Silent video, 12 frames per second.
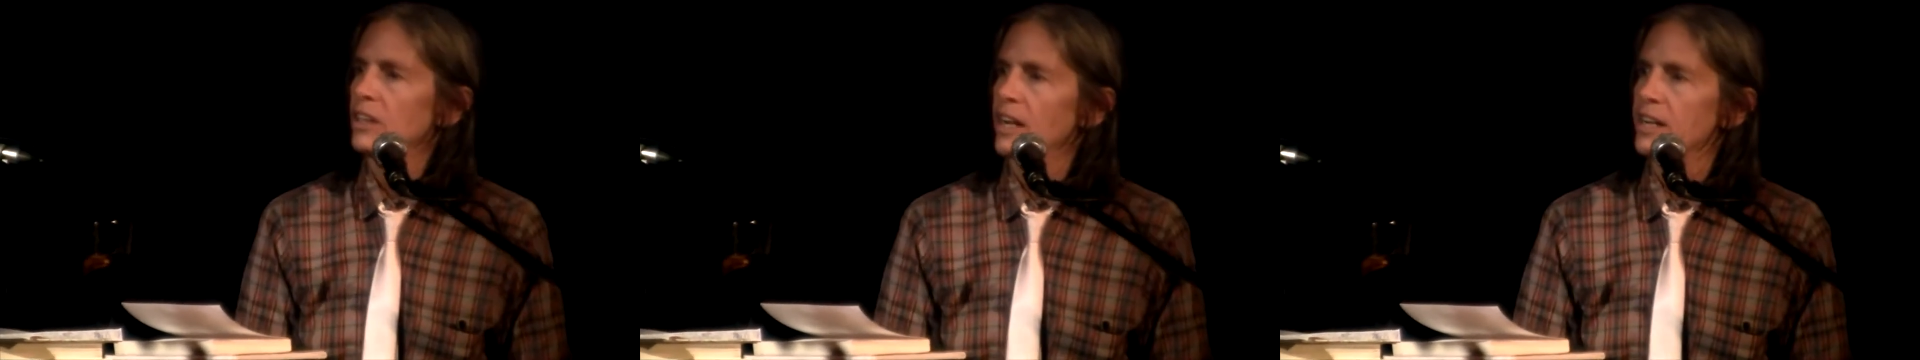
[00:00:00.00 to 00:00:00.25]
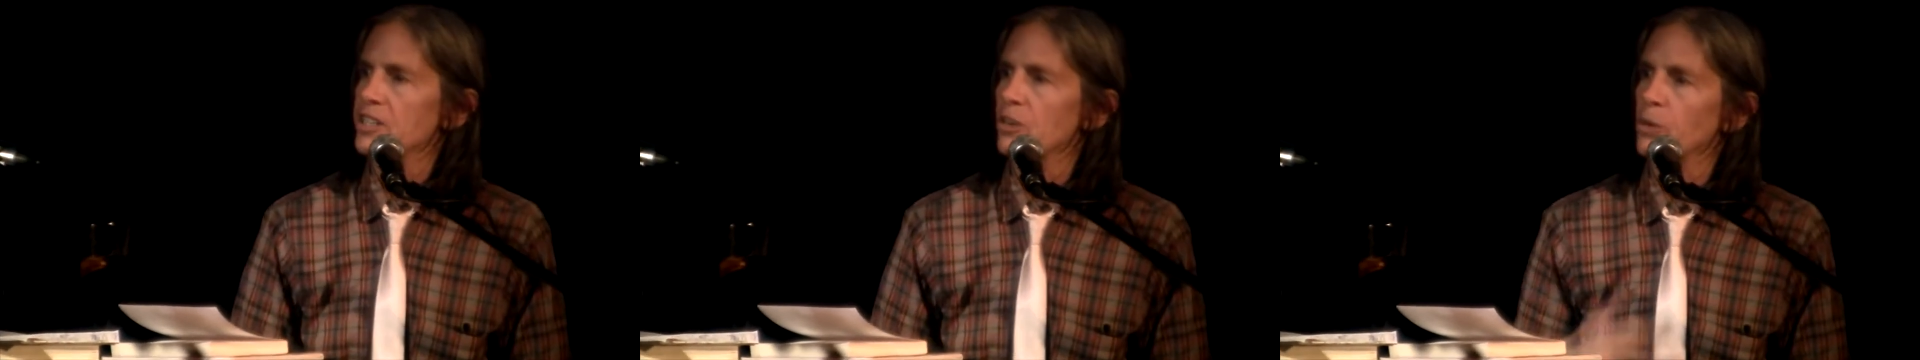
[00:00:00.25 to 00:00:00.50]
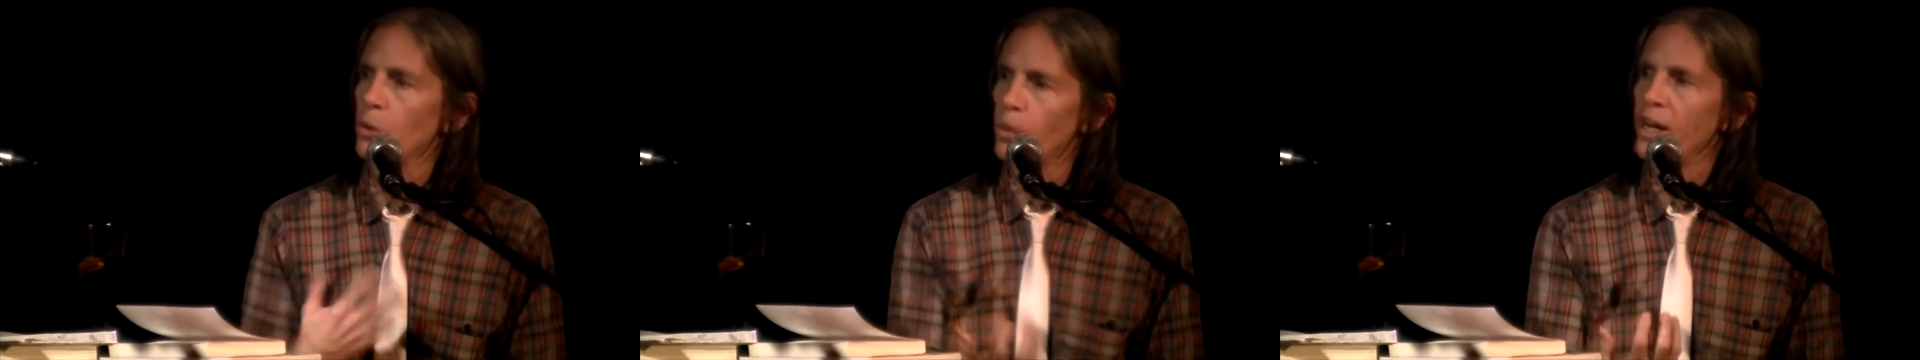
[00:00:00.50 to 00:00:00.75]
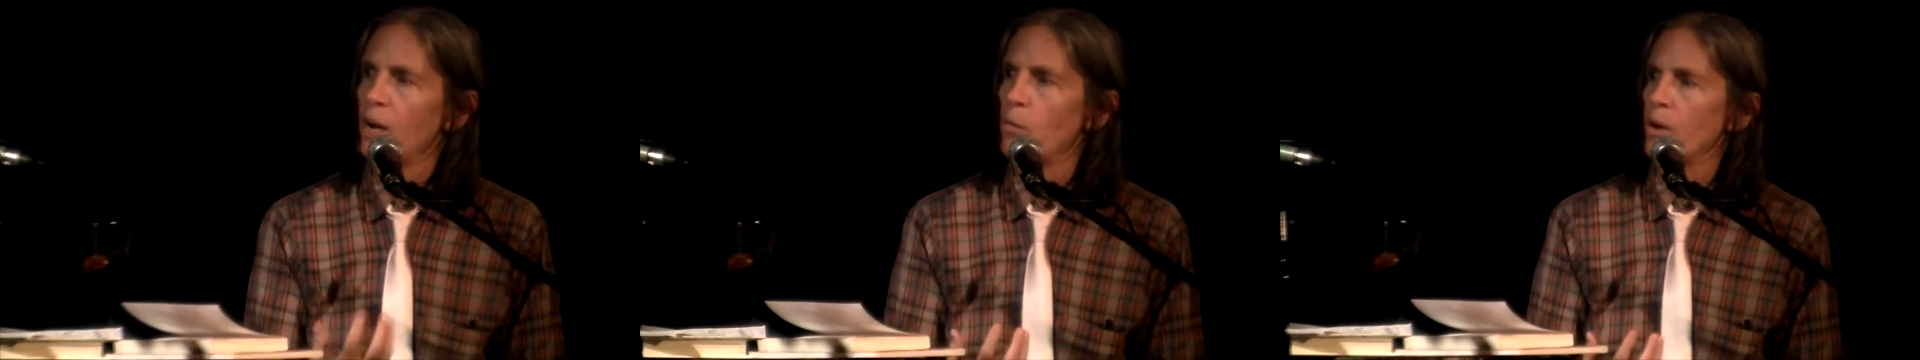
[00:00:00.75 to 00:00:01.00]
And so in a
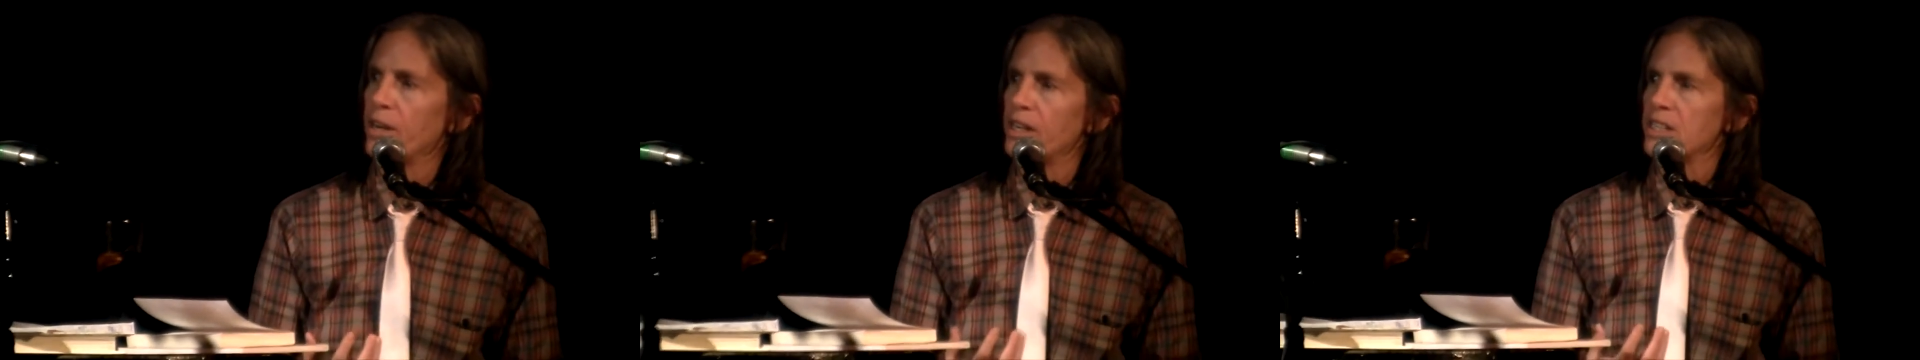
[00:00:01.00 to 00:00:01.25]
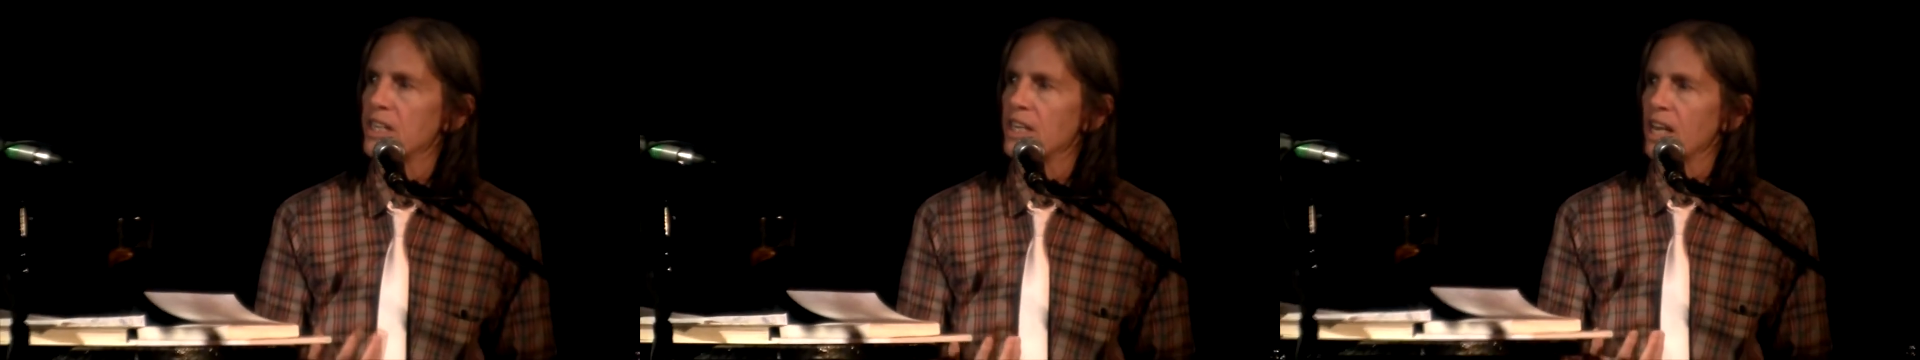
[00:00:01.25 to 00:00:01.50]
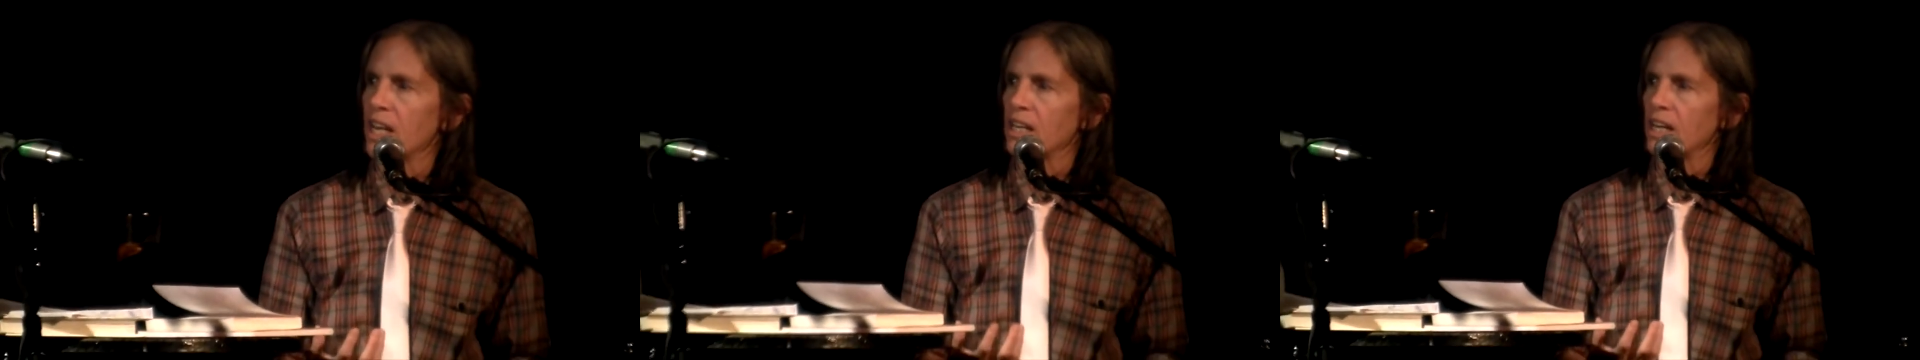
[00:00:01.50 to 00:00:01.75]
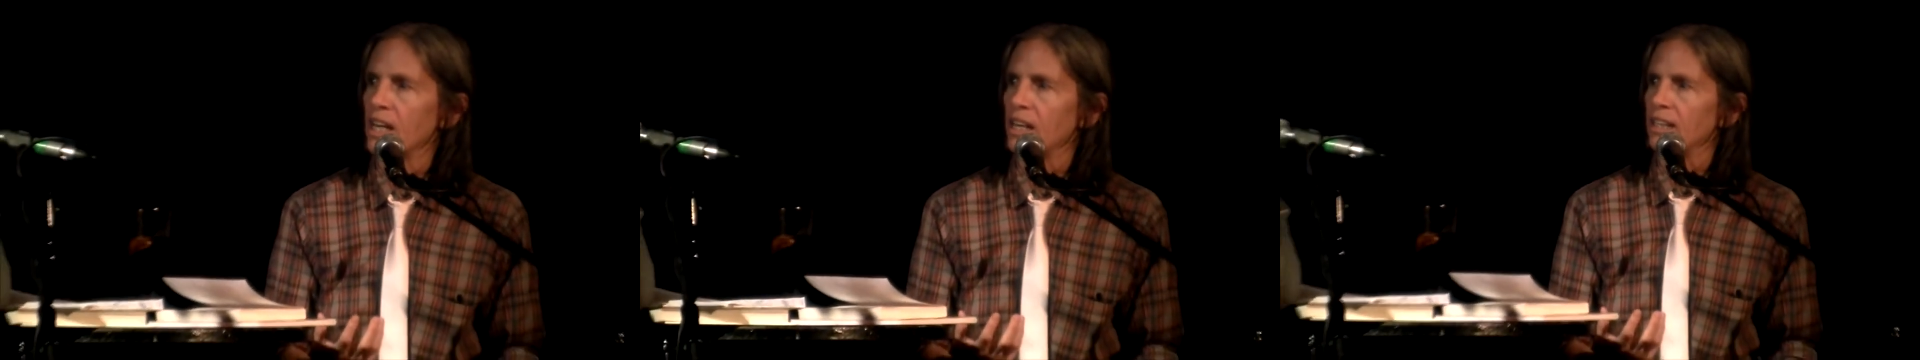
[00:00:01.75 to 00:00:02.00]
way, I wanted to say that
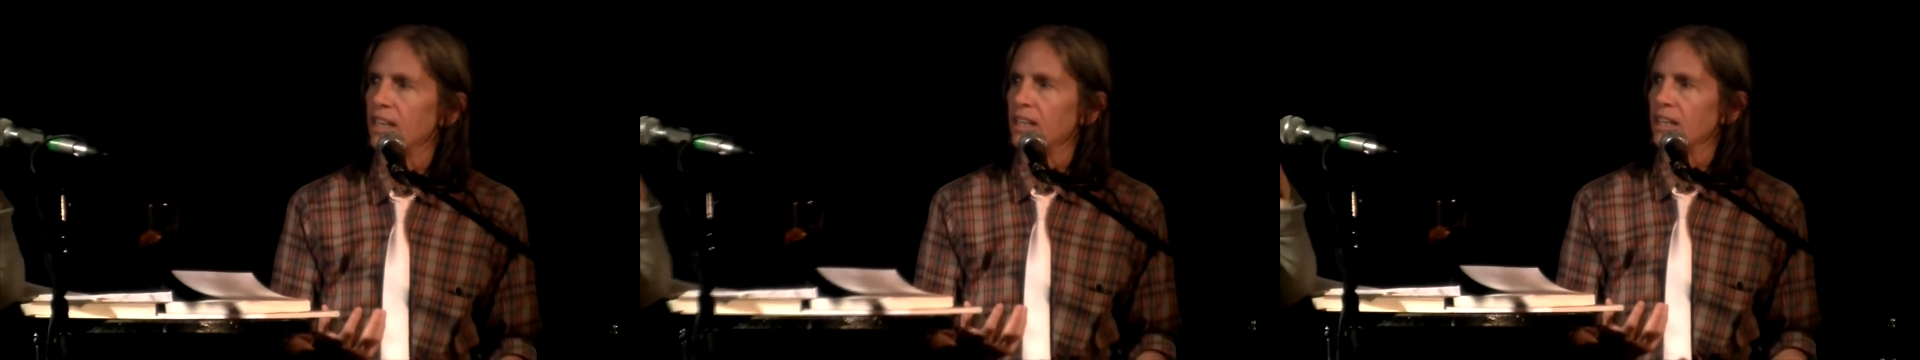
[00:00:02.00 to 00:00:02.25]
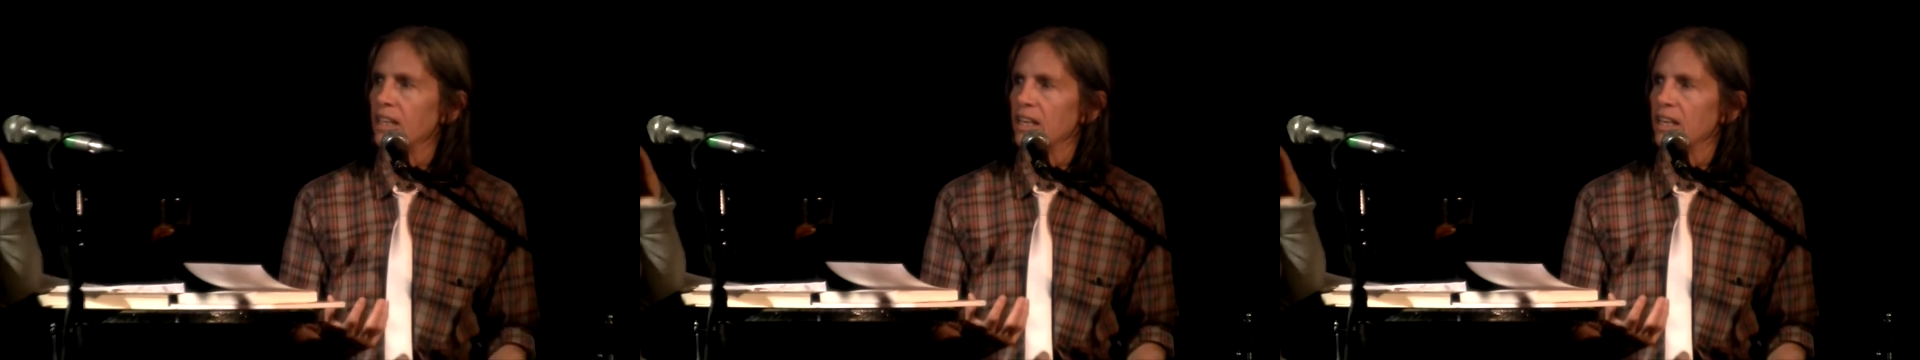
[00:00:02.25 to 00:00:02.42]
again and,